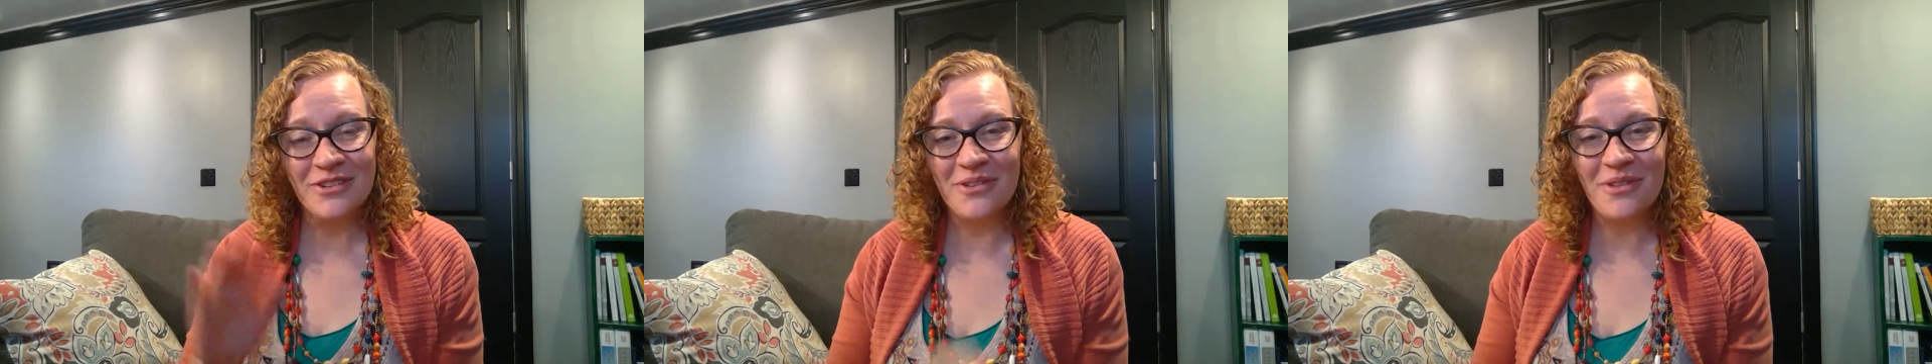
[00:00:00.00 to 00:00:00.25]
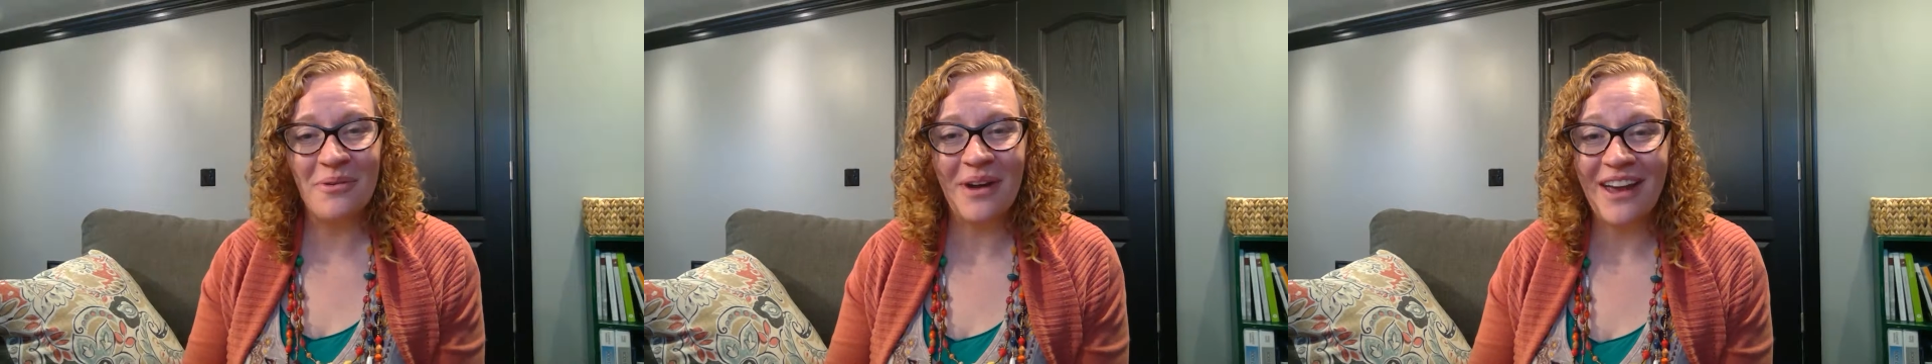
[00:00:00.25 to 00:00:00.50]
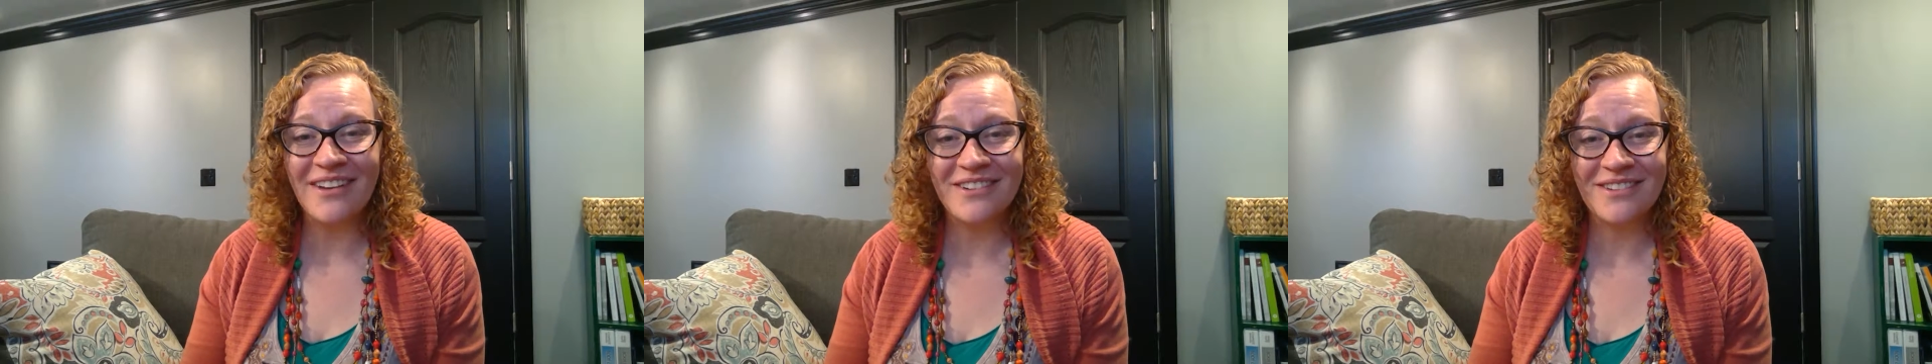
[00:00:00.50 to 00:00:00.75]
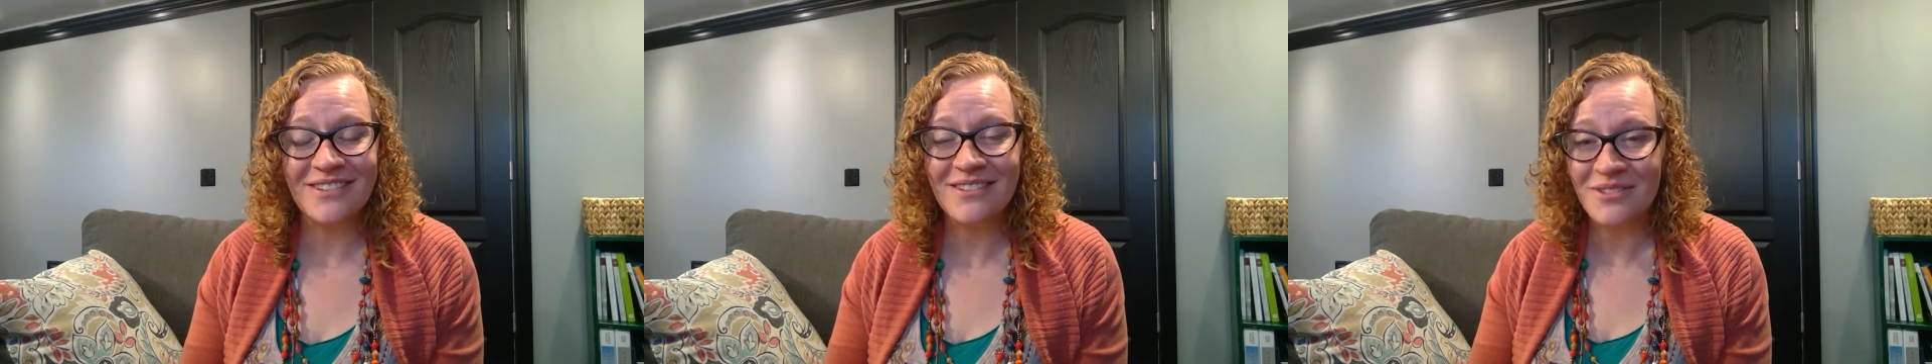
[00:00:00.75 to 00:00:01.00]
to the way I
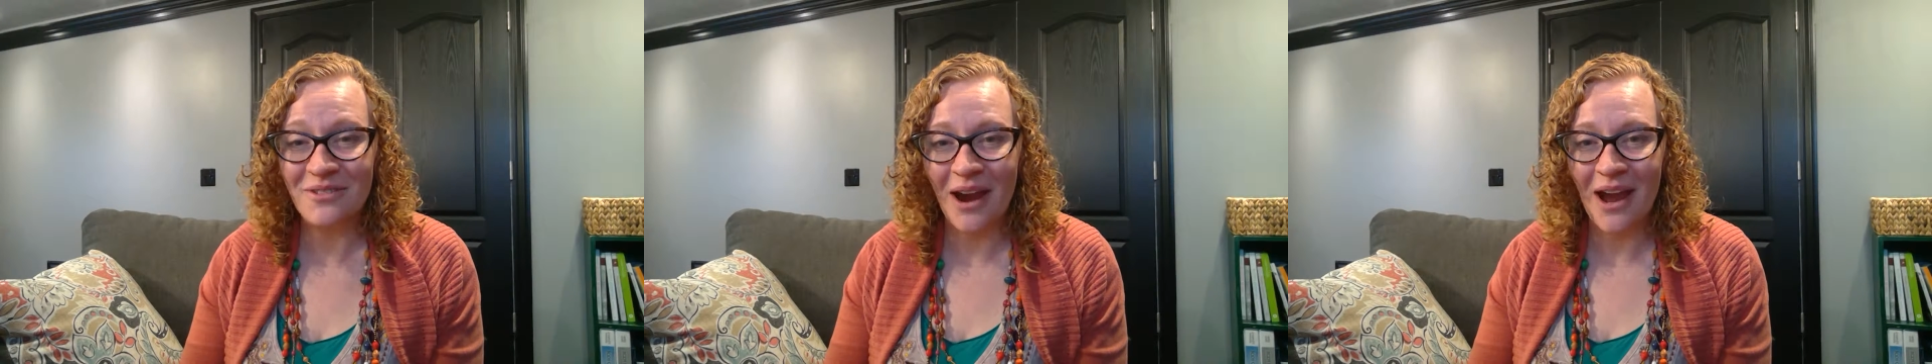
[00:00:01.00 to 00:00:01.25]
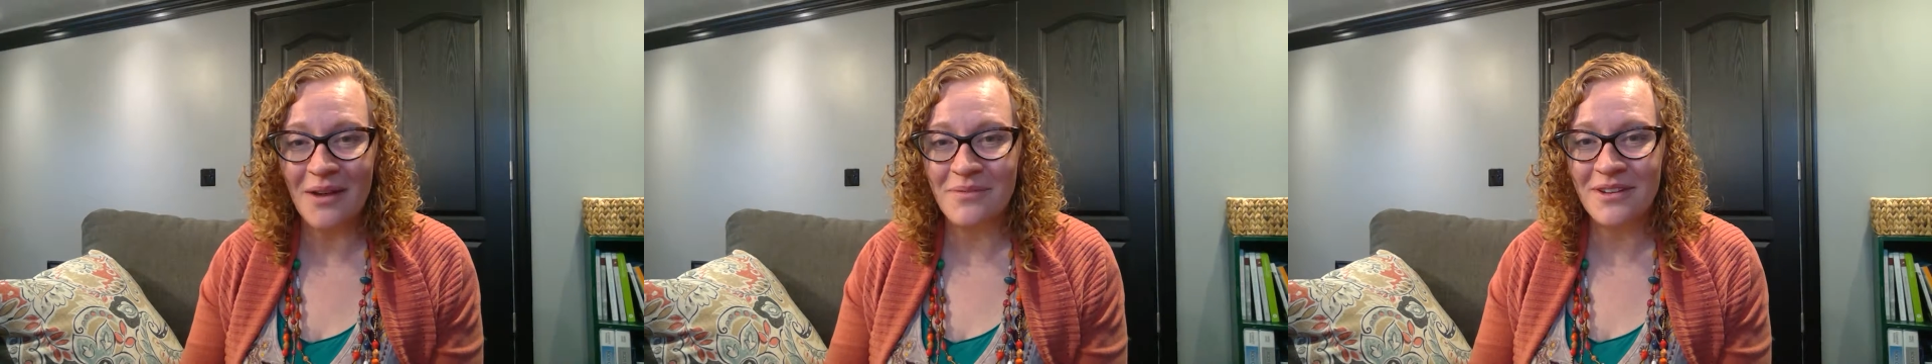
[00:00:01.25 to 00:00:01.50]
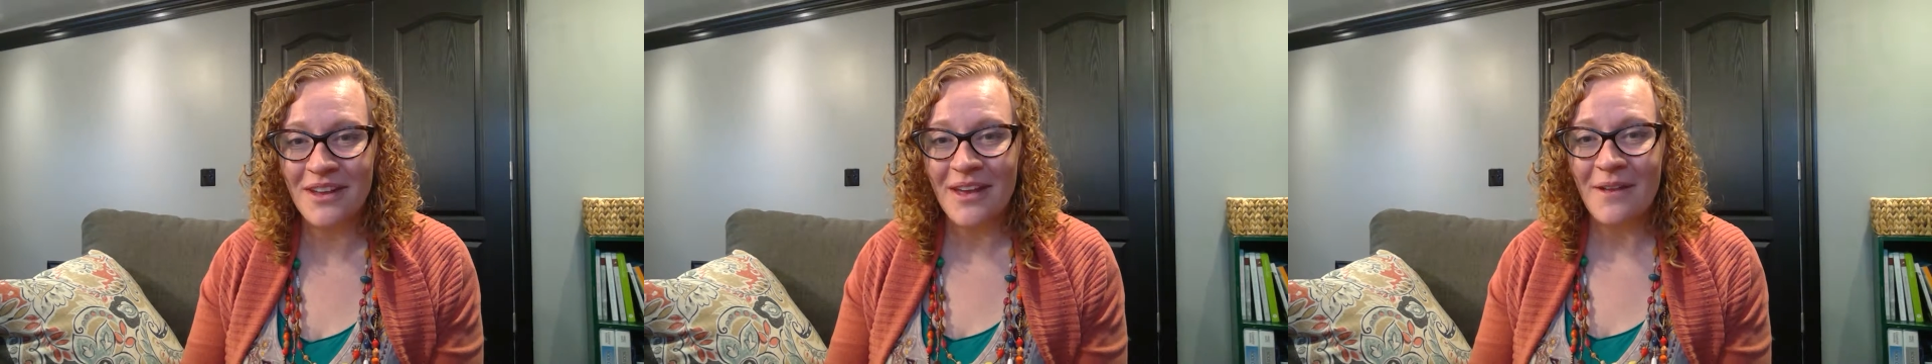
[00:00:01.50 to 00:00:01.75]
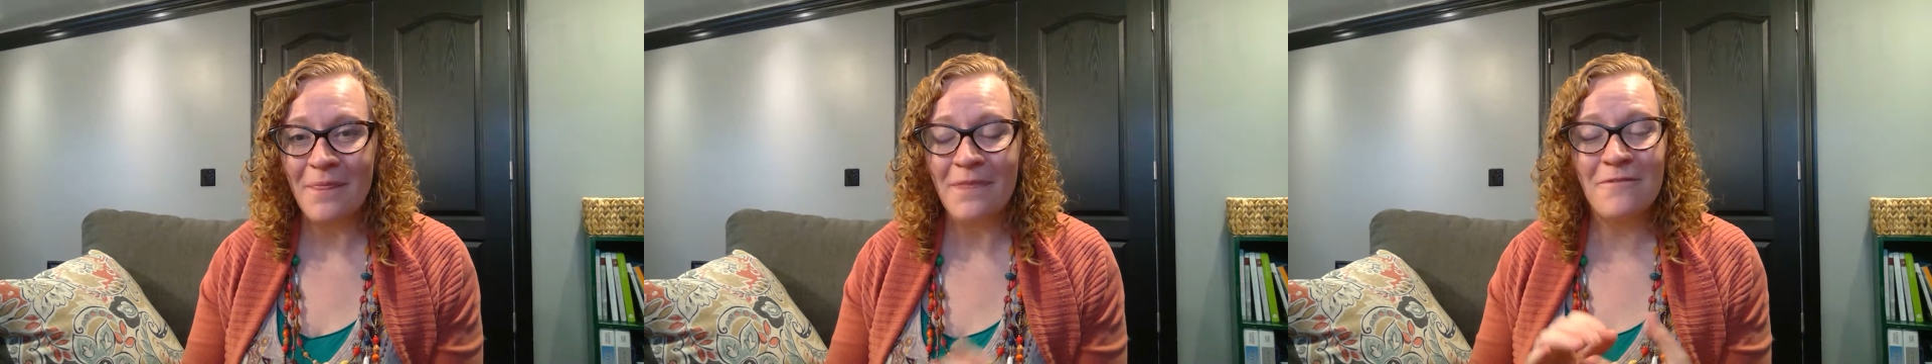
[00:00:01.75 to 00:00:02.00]
just described
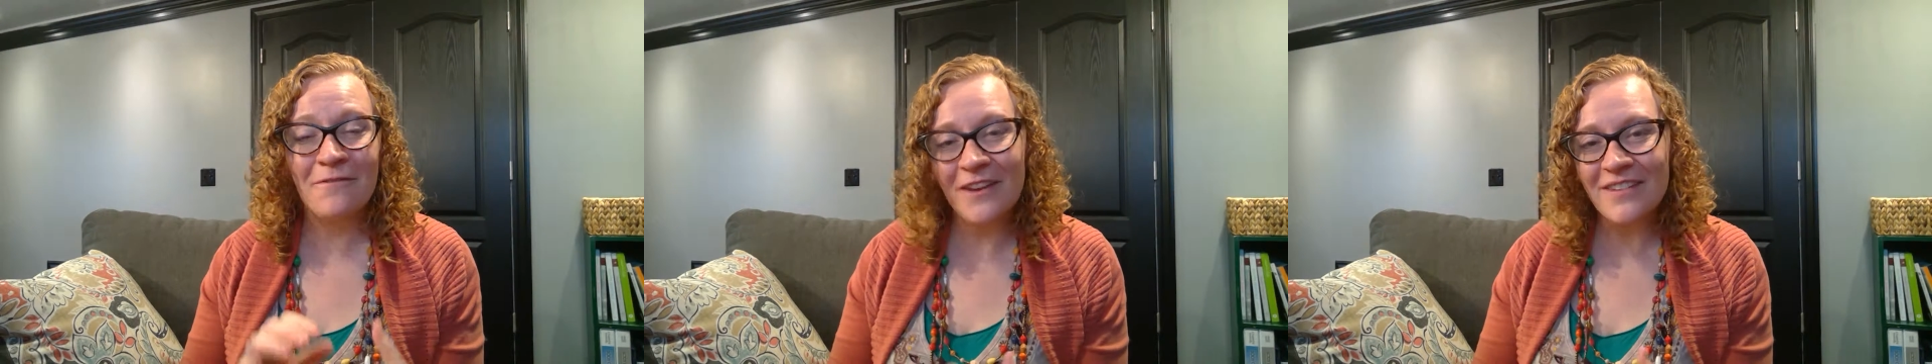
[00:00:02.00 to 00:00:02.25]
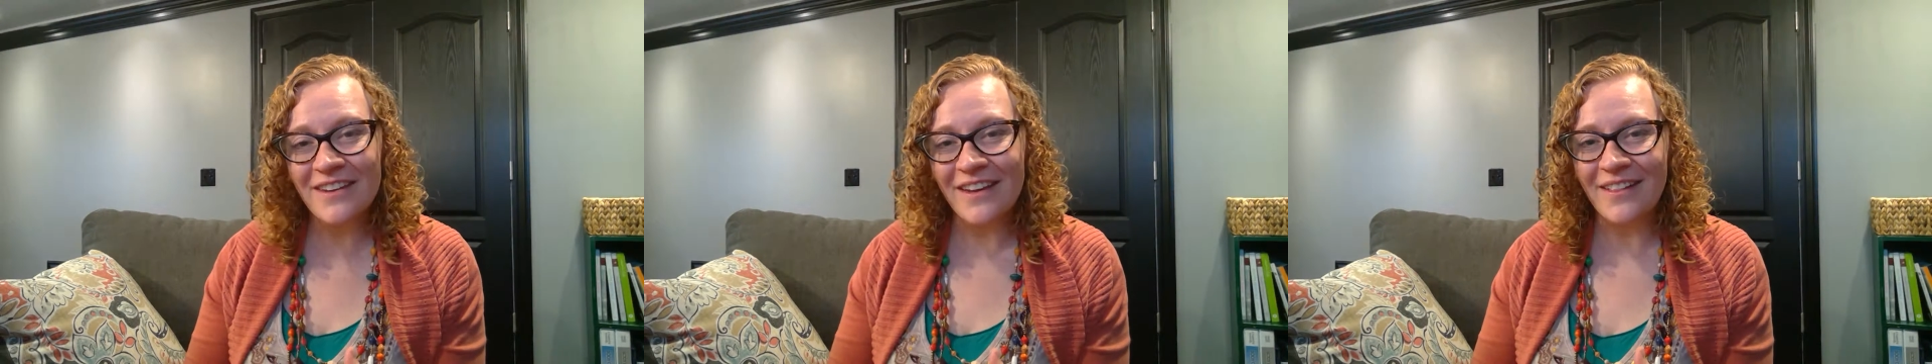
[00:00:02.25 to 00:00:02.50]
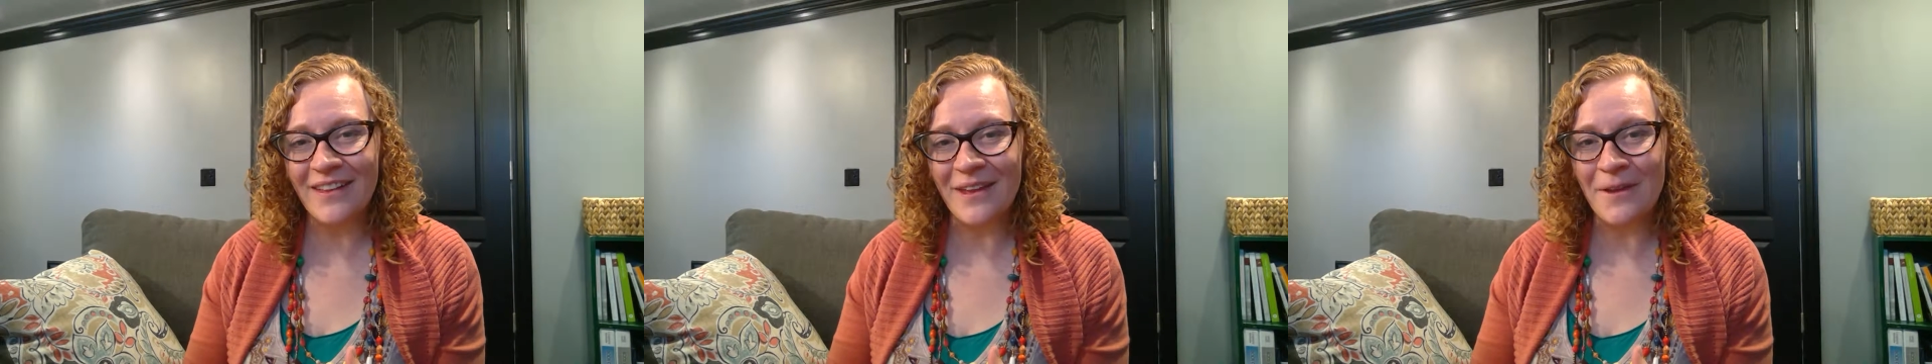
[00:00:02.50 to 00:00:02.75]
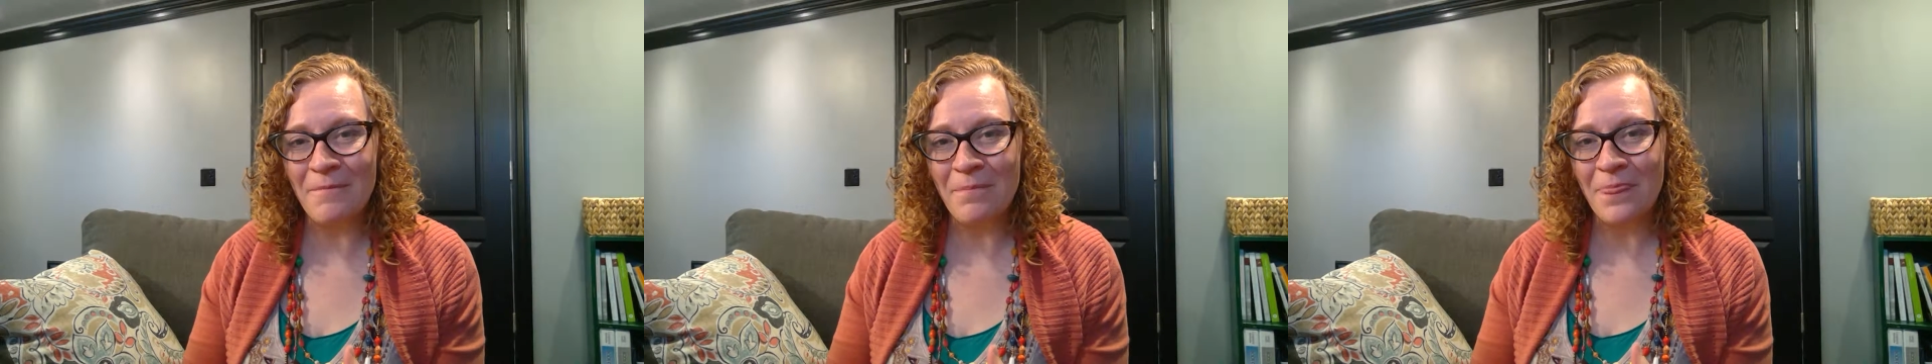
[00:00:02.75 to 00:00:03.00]

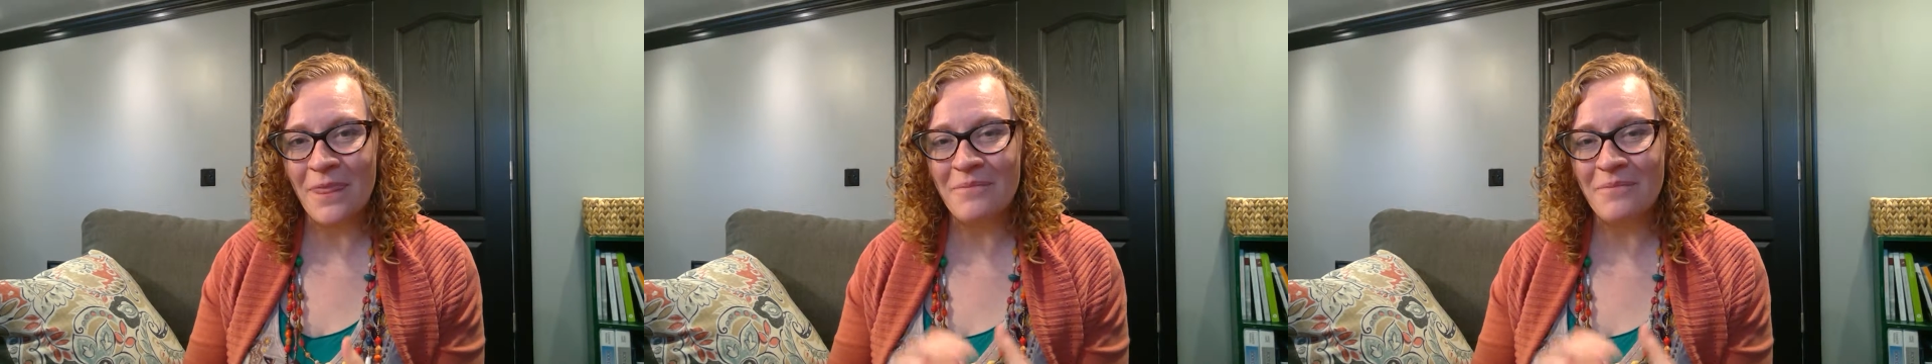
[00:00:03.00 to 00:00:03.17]
physically,